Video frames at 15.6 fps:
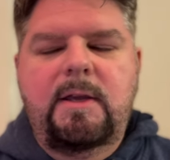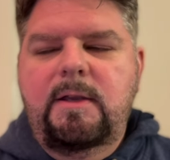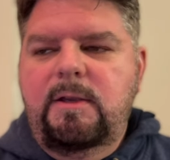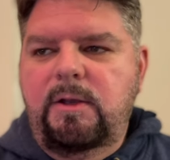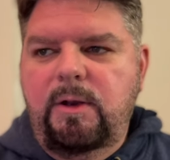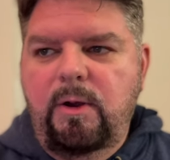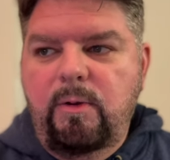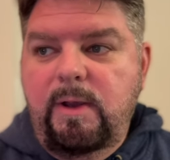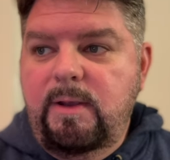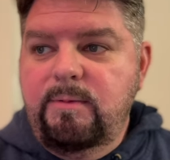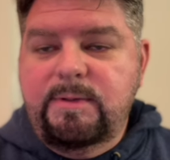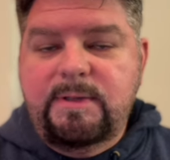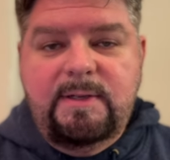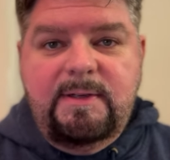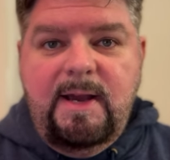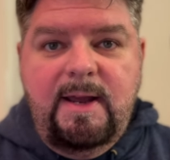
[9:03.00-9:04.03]
you know, he
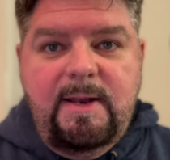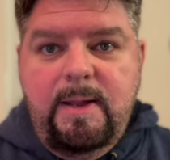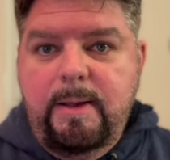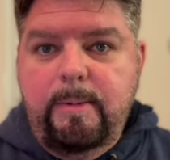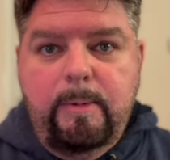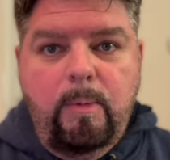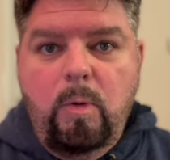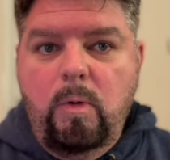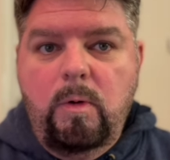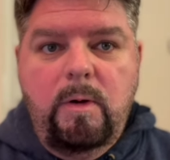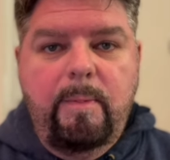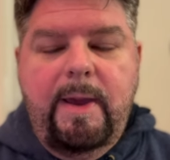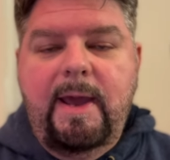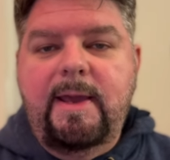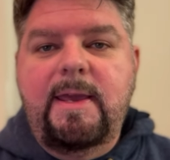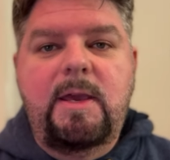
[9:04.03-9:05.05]
was a dynamic
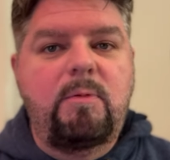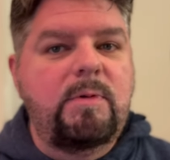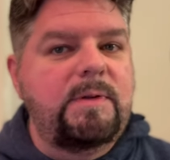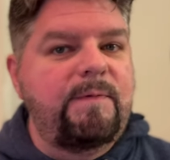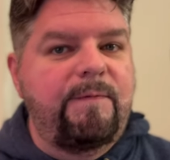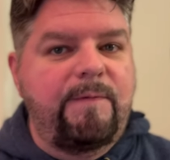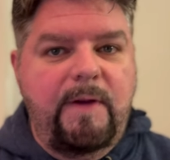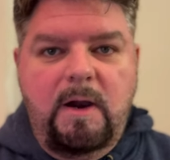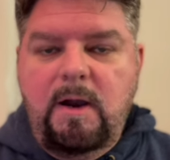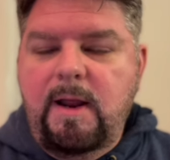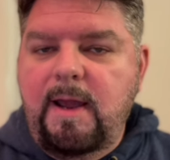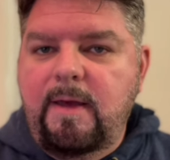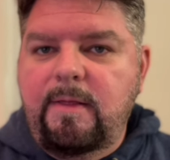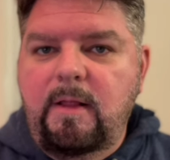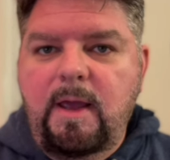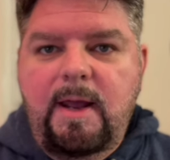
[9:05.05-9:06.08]
quarterback. He was very
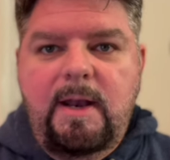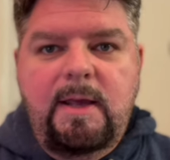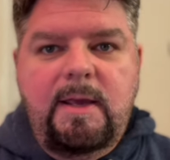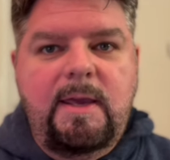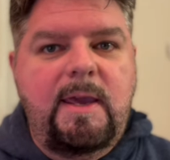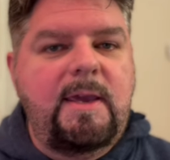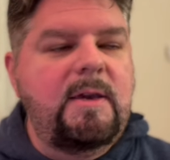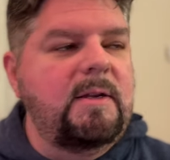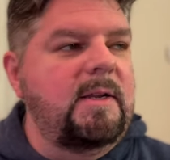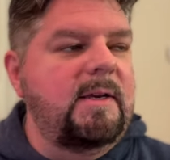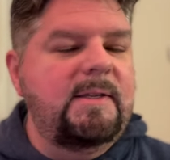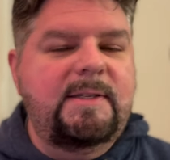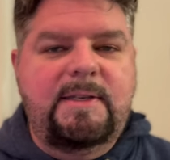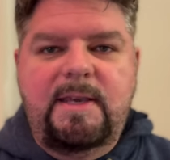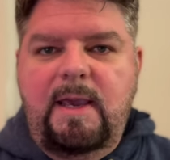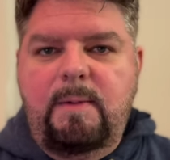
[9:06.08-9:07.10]
athletic. He could
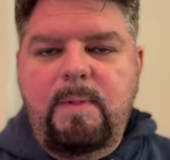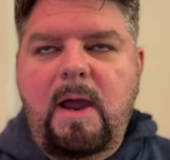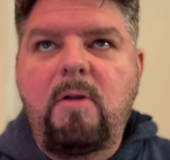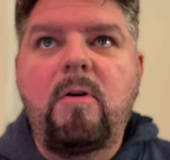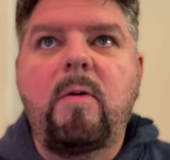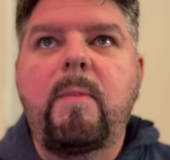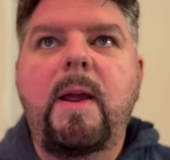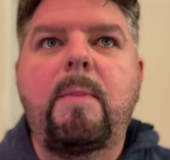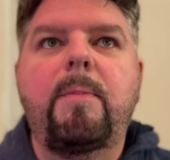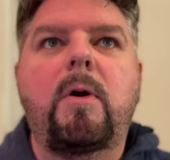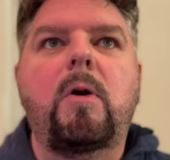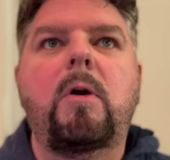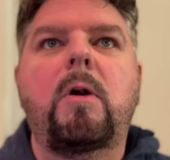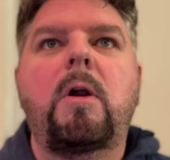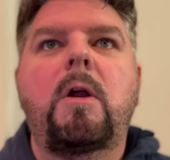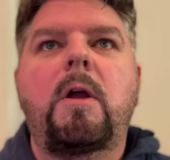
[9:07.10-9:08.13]
escape. I
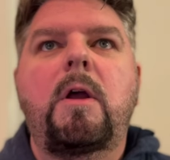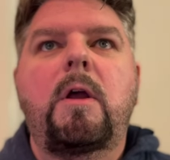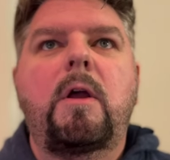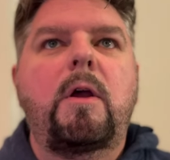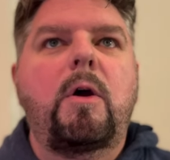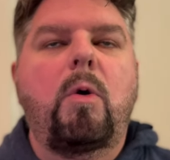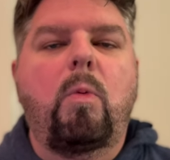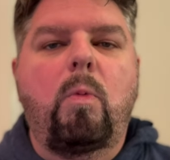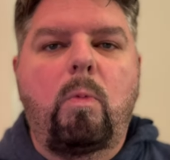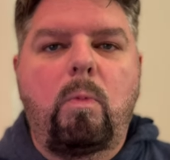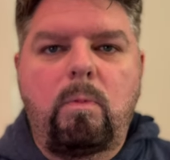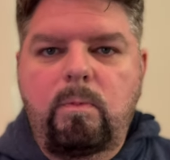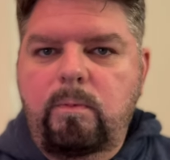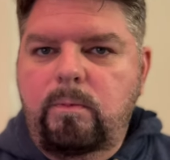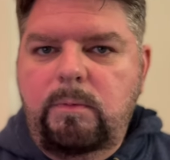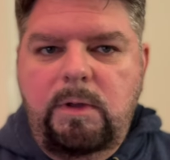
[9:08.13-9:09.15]
remember,
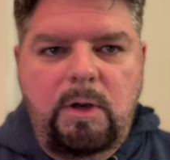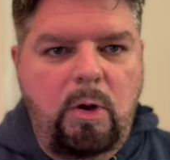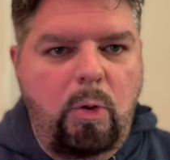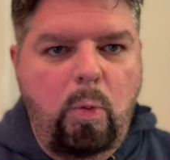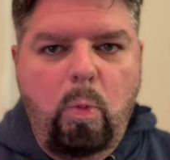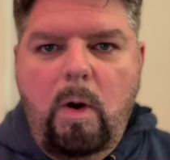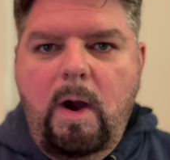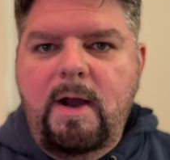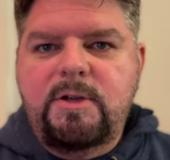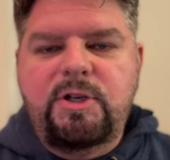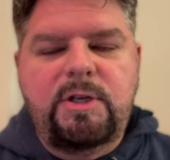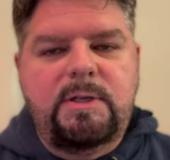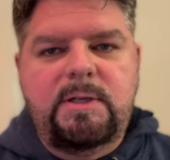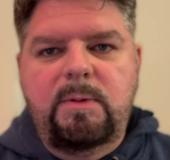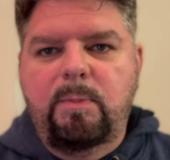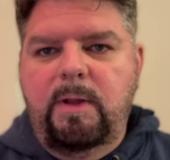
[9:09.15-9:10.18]
you know,
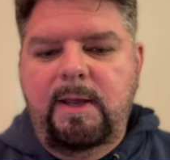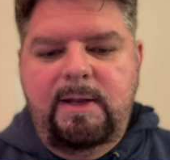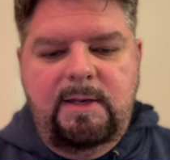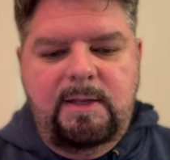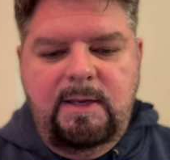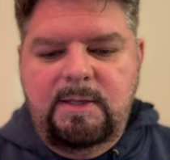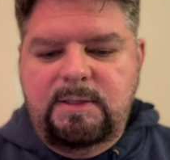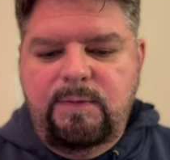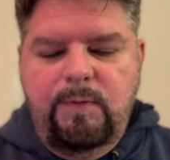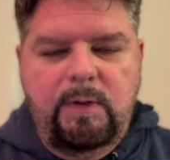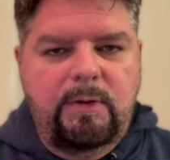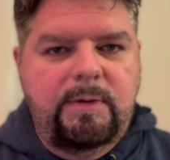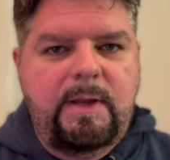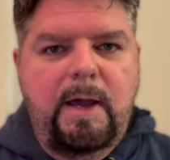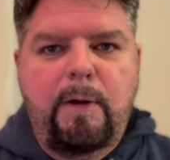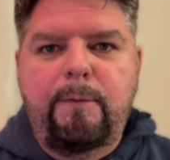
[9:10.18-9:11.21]
Washington playing against
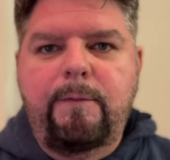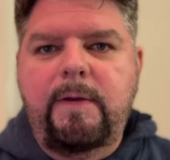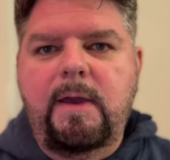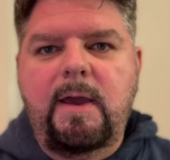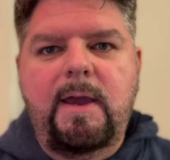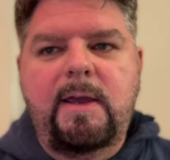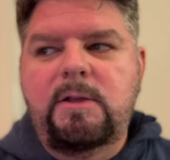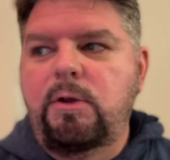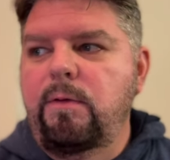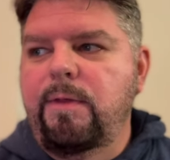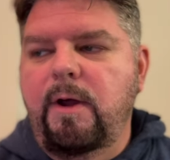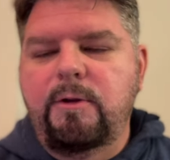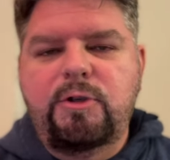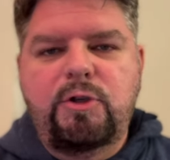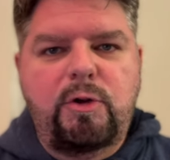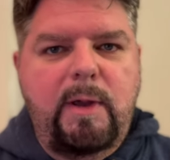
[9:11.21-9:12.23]
Philadelphia, and you
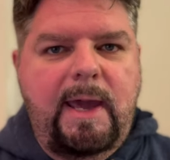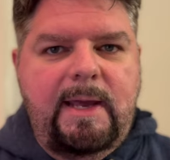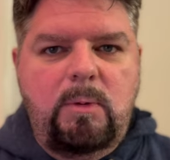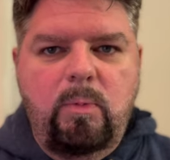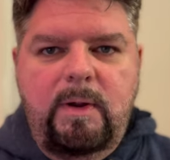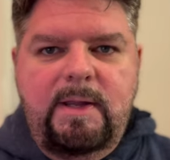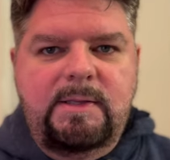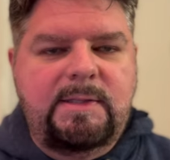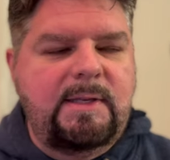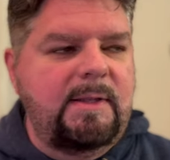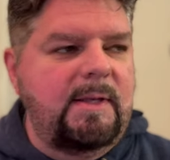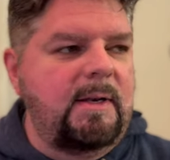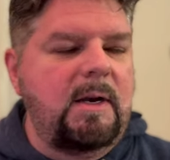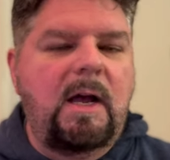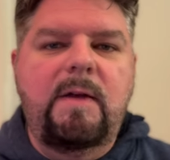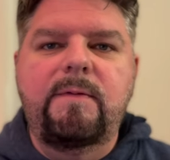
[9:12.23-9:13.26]
thought you had Wentz, and
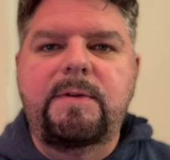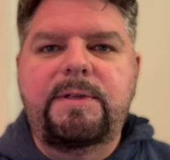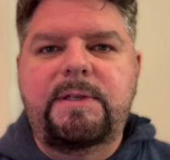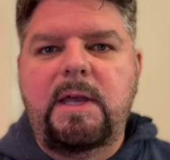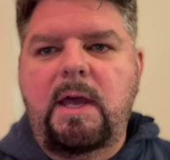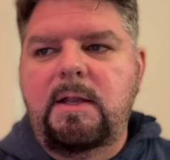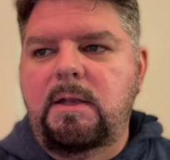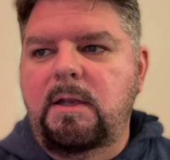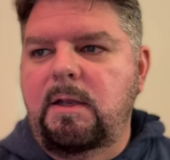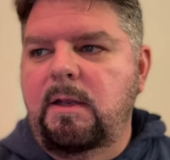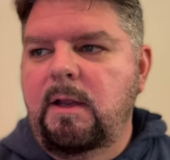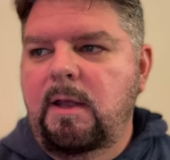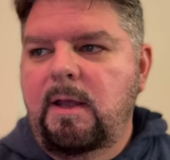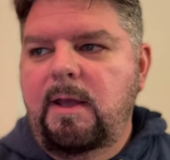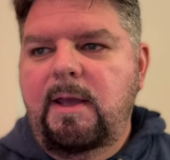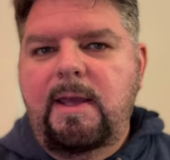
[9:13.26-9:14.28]
then all of a sudden,
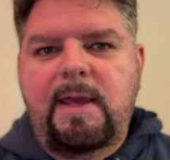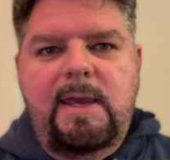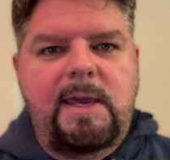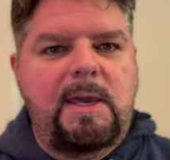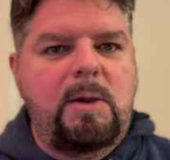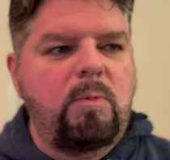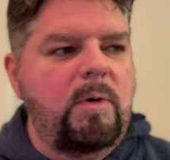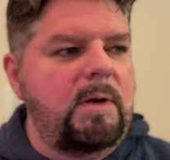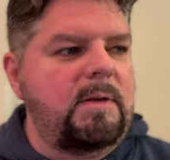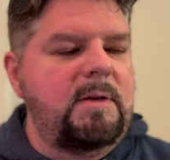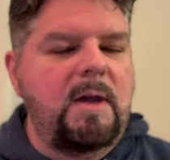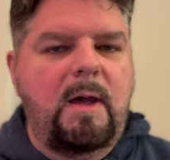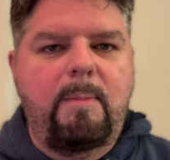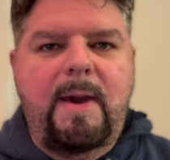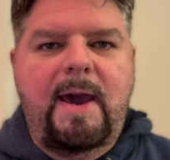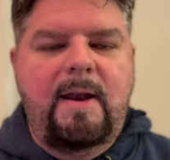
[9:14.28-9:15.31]
he would
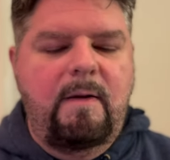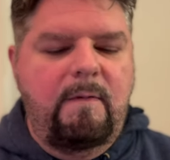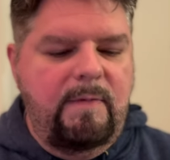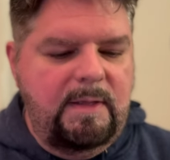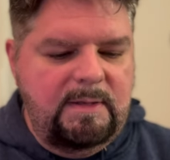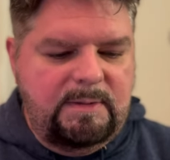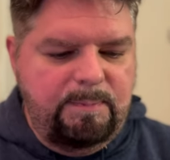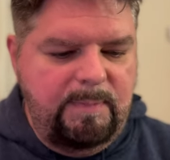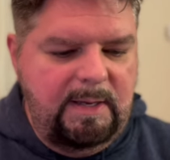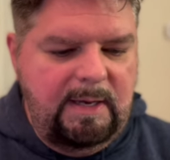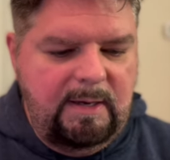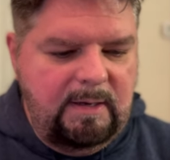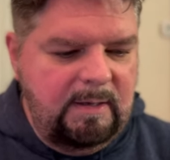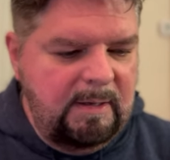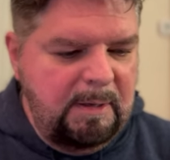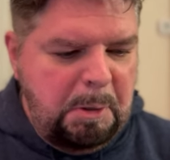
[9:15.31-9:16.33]
come out of this
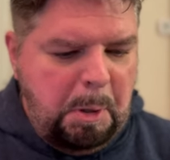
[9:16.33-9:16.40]
big